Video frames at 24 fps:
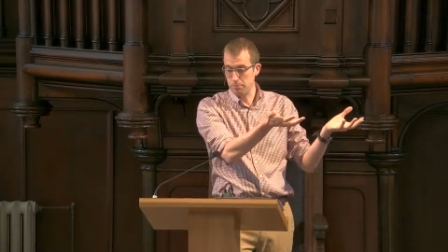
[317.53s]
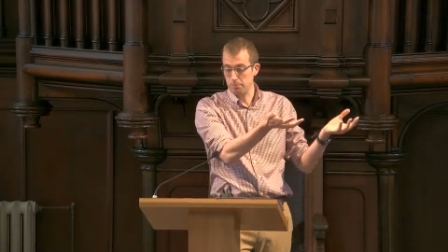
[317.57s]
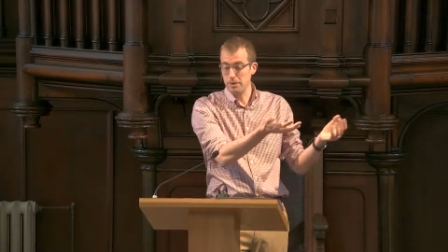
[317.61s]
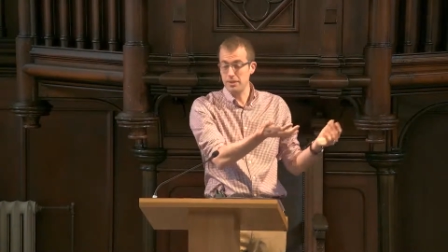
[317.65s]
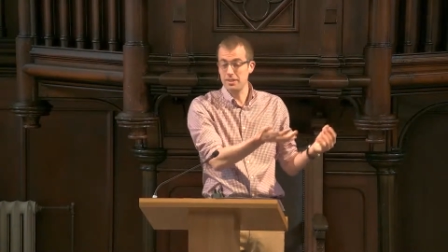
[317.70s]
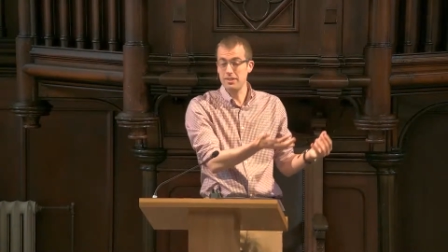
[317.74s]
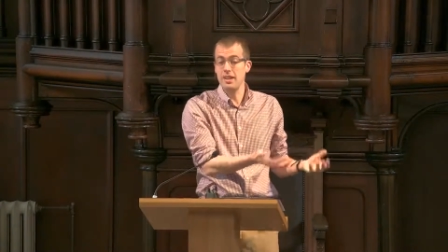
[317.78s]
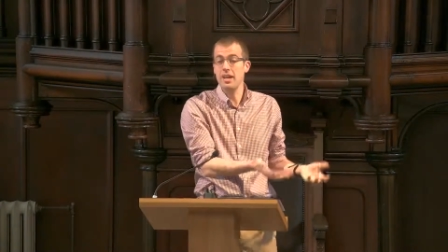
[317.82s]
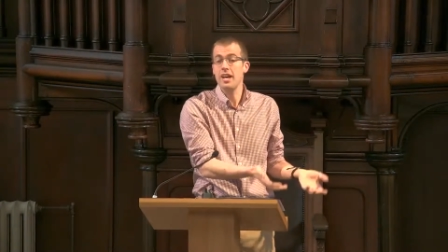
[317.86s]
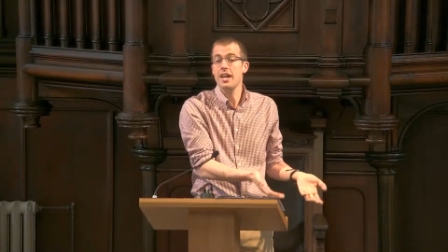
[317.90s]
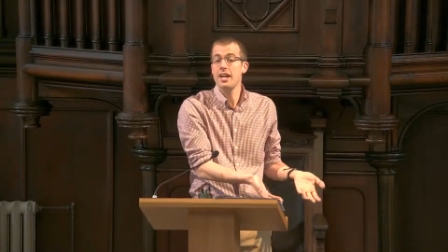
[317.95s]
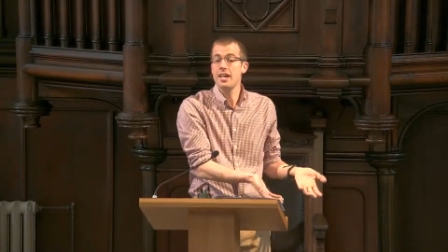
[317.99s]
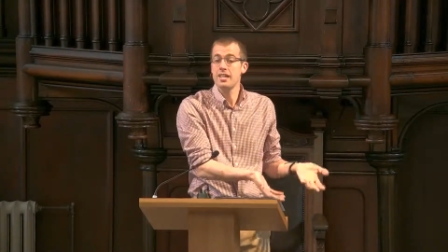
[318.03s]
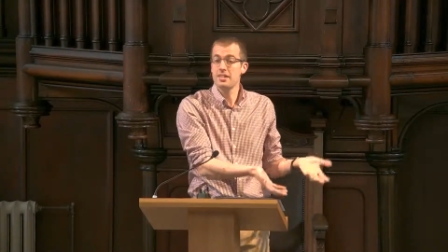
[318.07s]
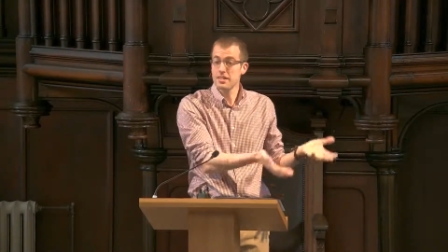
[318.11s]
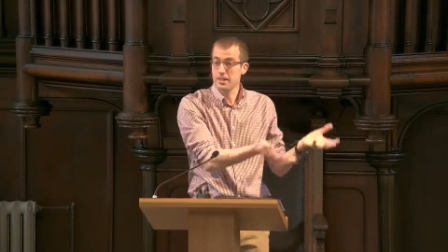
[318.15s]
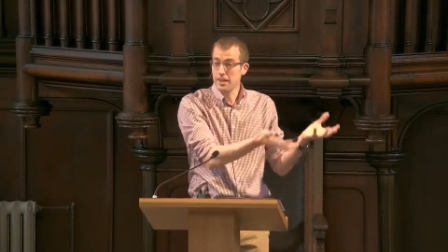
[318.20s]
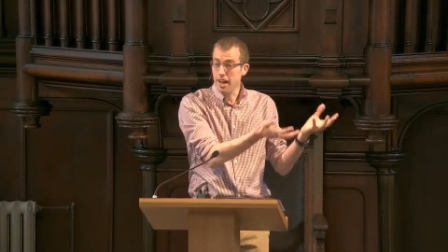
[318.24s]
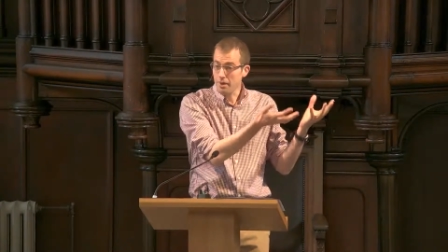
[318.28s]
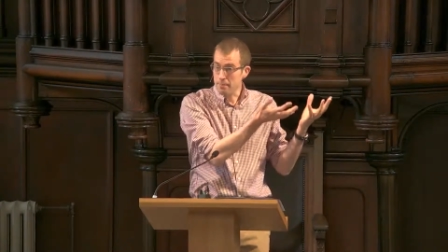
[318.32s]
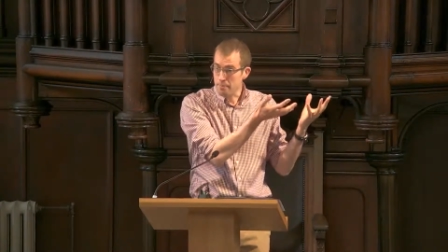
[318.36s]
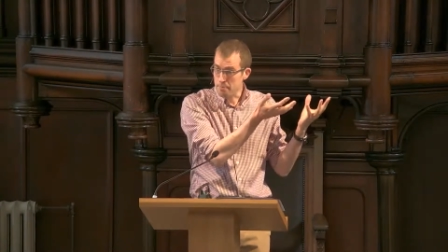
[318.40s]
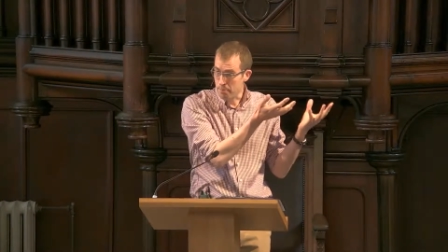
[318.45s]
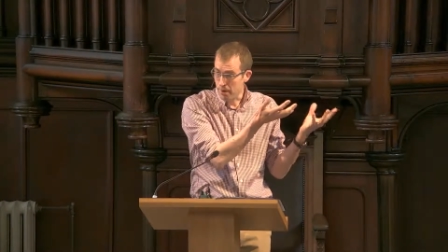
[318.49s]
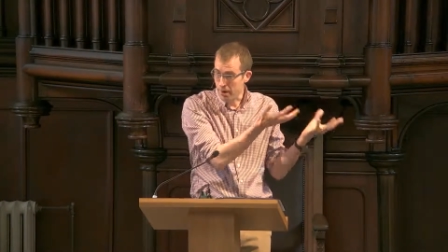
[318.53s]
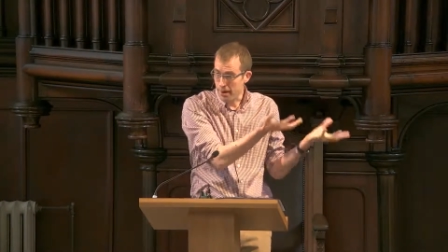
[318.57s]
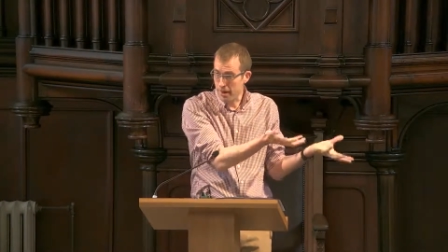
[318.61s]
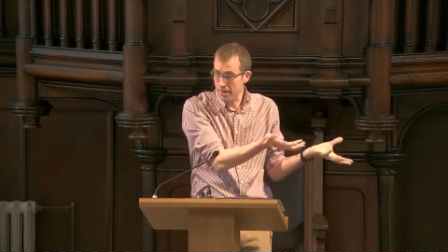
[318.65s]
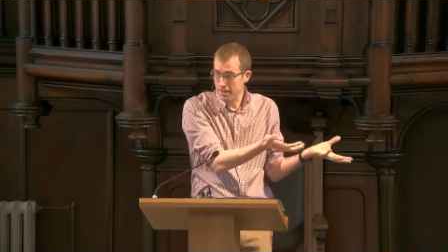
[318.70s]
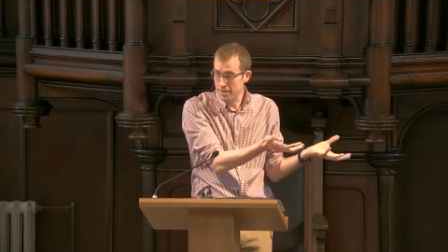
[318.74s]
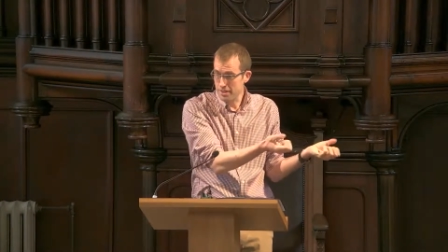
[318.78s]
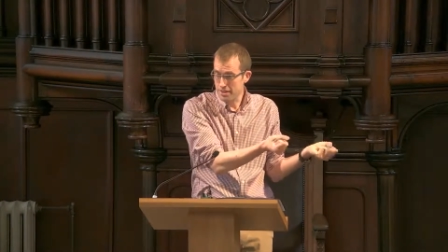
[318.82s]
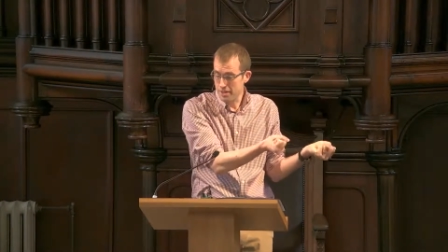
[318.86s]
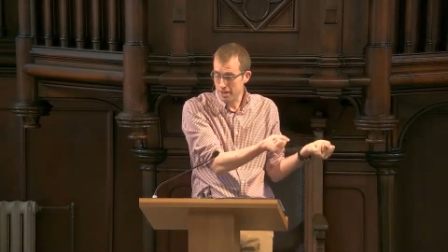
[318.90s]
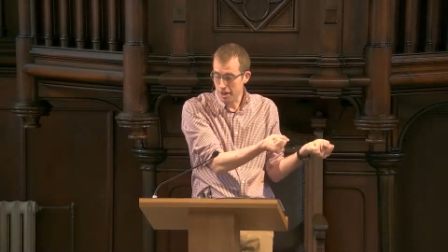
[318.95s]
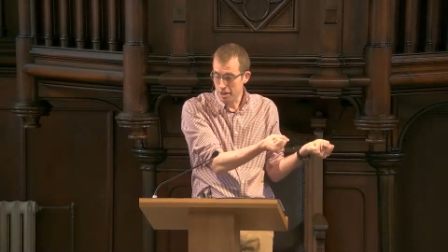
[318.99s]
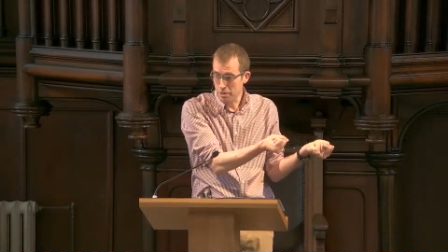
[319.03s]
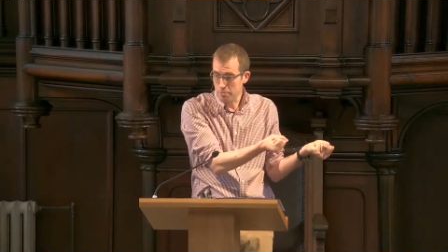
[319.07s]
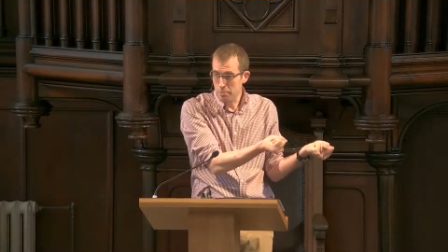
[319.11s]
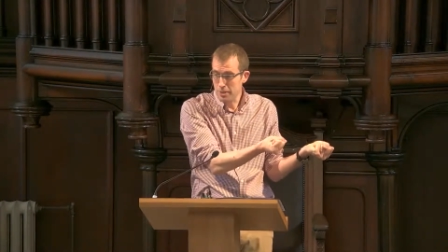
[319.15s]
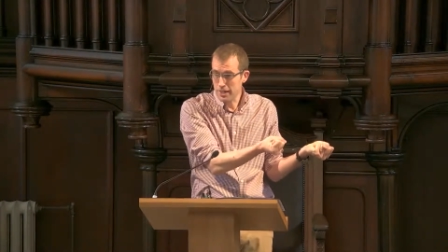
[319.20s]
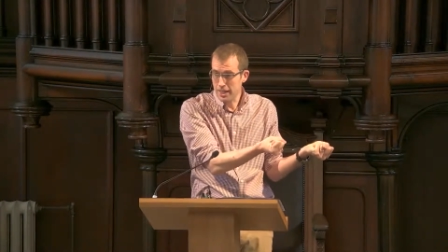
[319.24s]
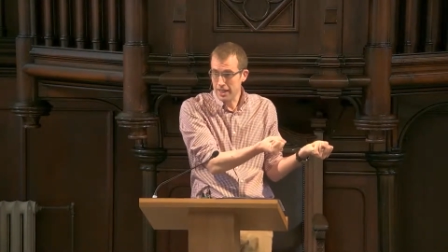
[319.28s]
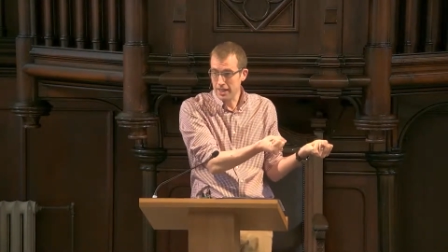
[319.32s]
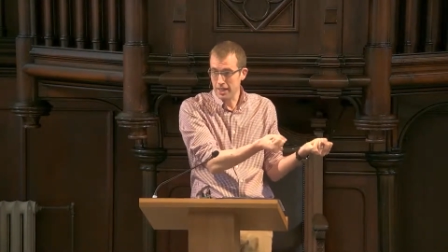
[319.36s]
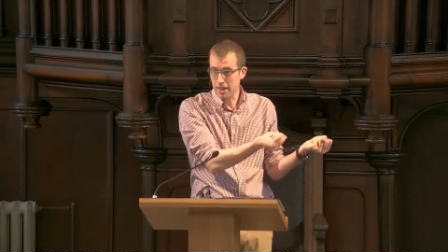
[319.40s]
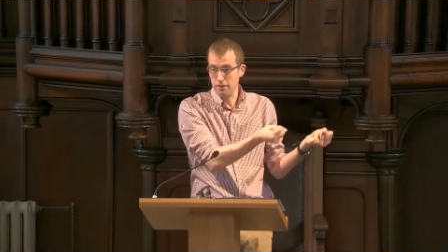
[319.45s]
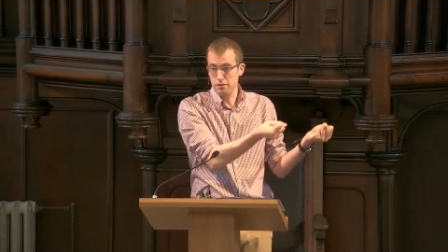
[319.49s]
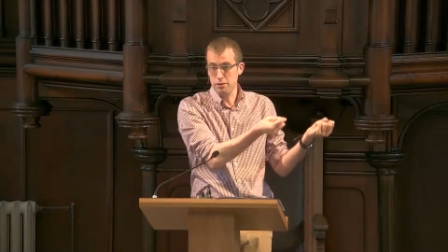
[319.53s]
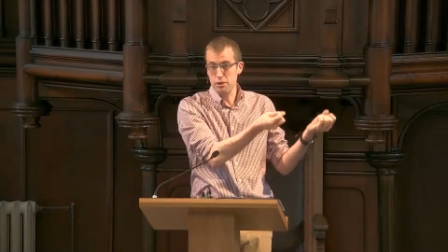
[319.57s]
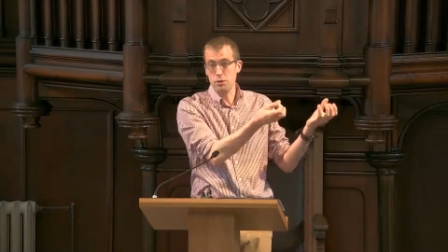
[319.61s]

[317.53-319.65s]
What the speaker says: but his barns aren't big enough.